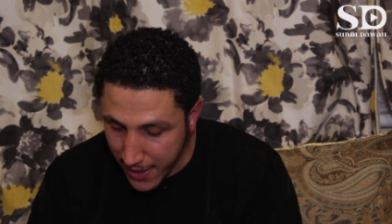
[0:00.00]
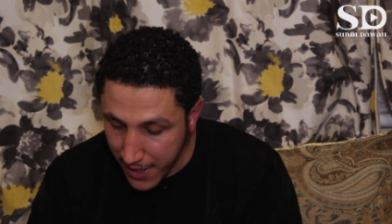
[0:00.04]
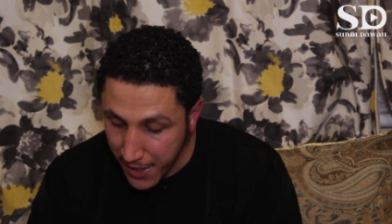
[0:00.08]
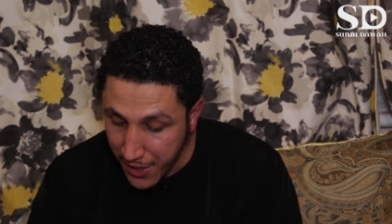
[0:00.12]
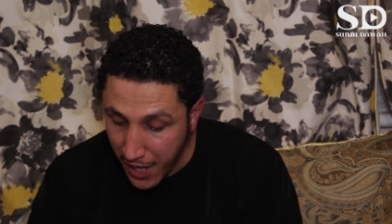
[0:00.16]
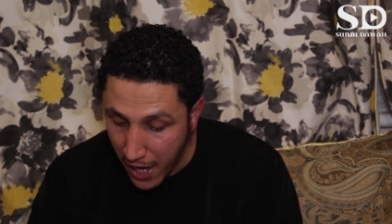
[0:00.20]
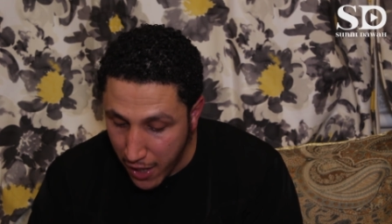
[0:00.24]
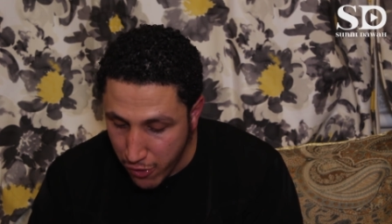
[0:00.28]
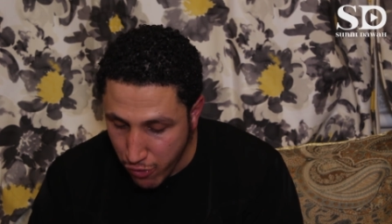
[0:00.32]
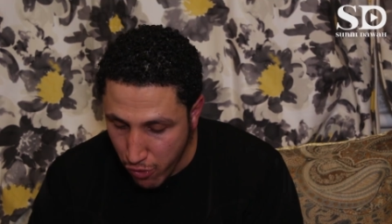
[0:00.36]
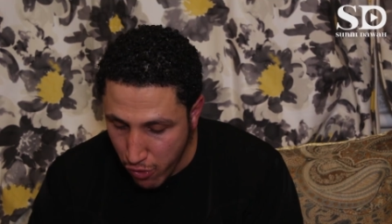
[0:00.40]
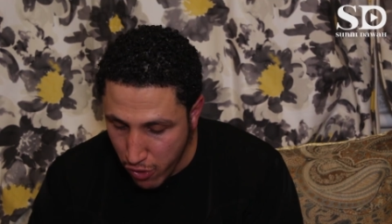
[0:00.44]

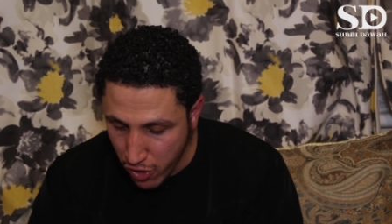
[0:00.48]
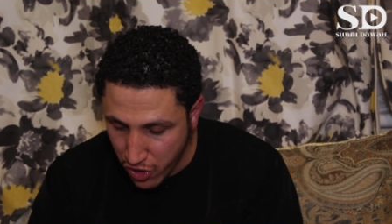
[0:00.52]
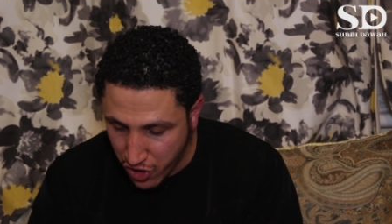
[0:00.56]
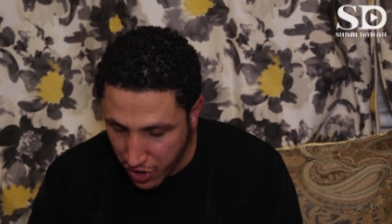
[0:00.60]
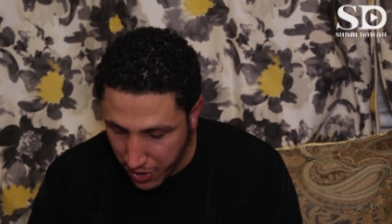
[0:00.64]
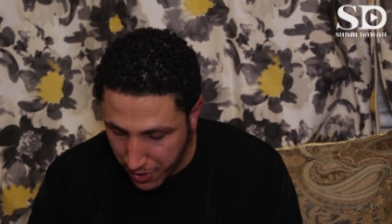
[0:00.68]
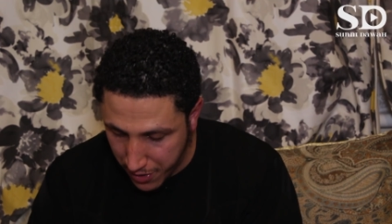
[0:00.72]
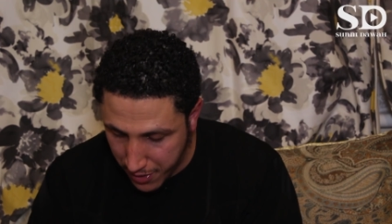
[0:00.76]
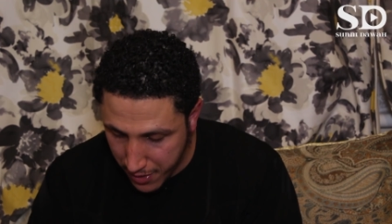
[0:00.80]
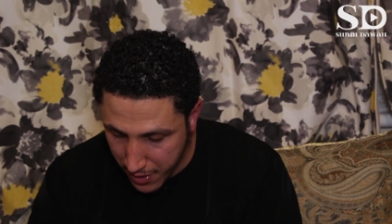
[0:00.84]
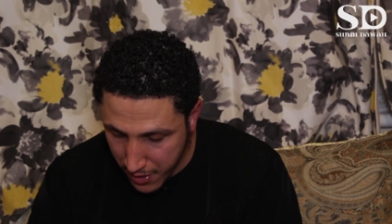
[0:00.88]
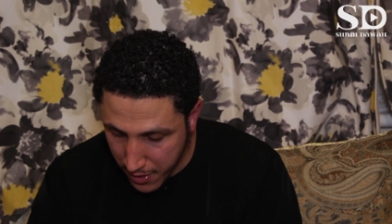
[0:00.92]
in her
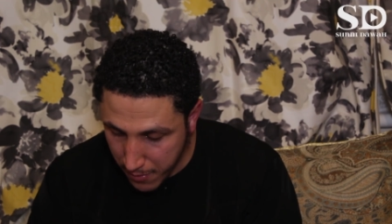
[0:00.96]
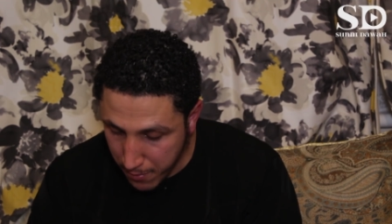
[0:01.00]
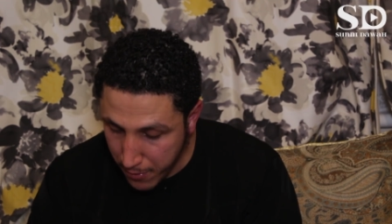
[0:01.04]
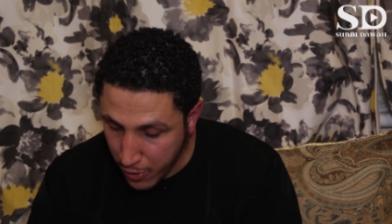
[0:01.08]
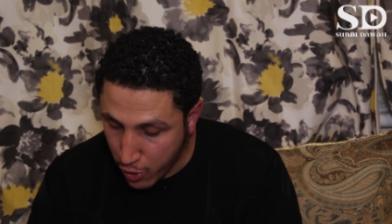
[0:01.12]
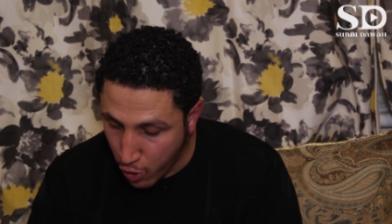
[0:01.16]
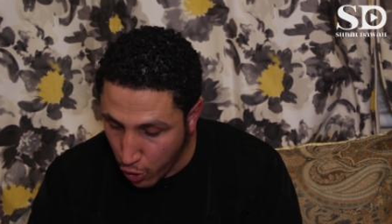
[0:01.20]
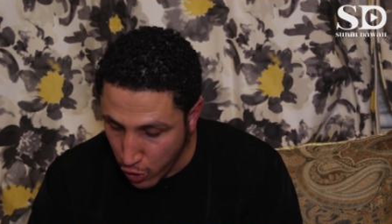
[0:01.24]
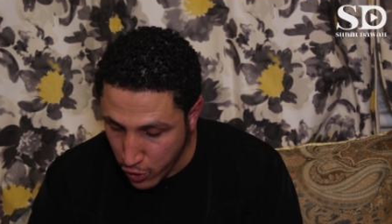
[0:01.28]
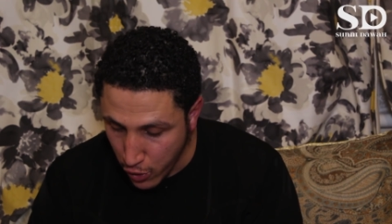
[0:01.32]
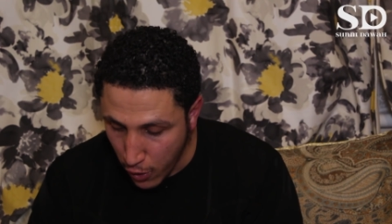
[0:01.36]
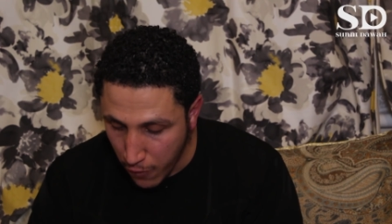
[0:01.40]
religion
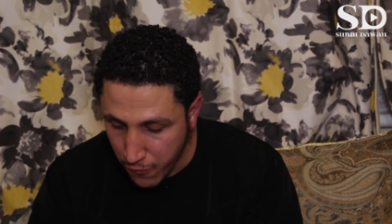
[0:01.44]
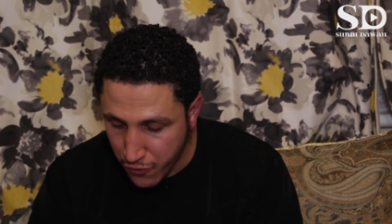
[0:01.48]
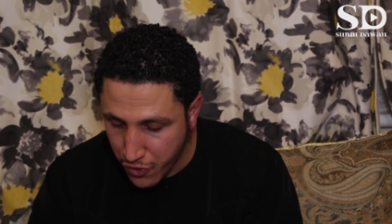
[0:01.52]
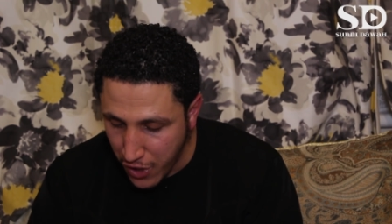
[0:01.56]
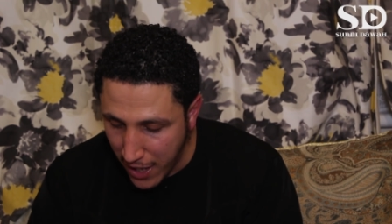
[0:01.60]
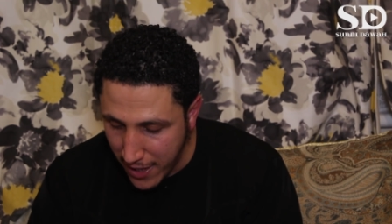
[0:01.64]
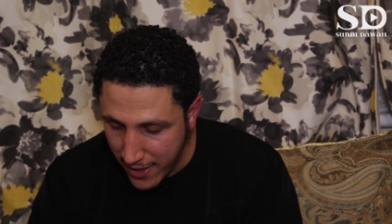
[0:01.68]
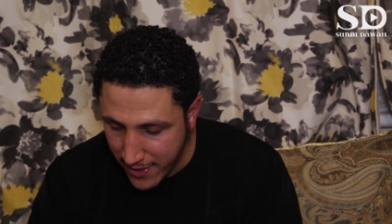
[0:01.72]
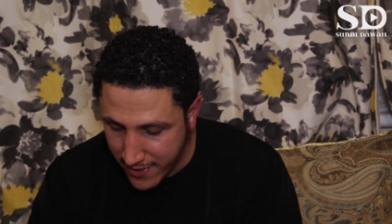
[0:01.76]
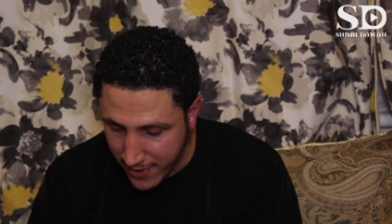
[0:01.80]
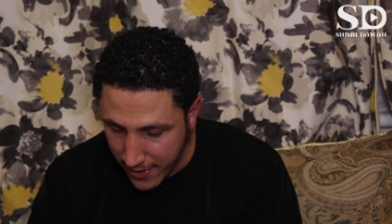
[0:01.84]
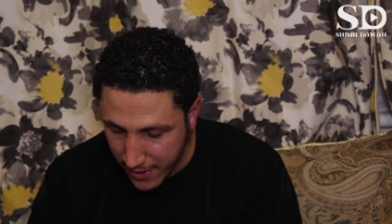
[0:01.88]
because of
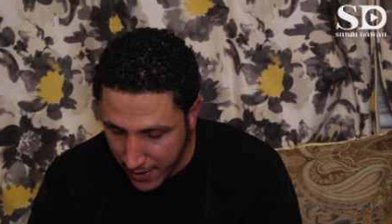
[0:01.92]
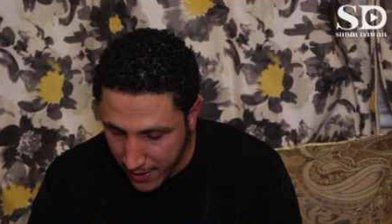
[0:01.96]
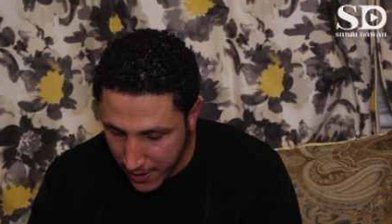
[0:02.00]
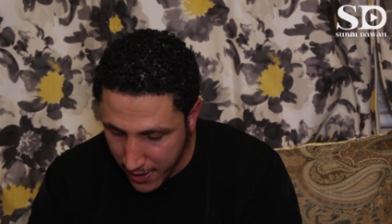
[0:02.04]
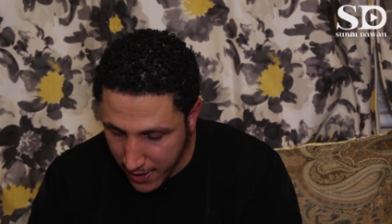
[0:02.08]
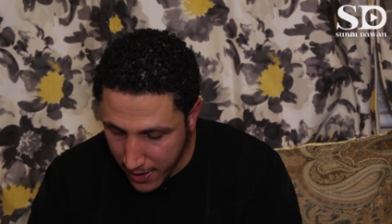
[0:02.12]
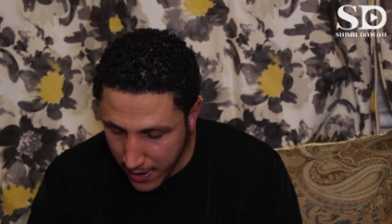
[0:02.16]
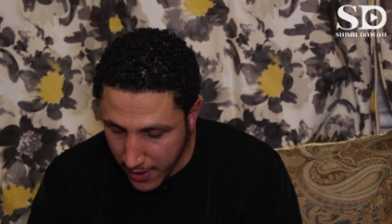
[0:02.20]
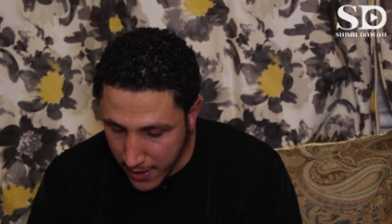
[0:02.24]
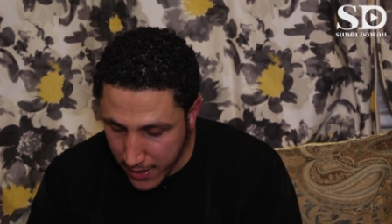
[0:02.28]
jealousy.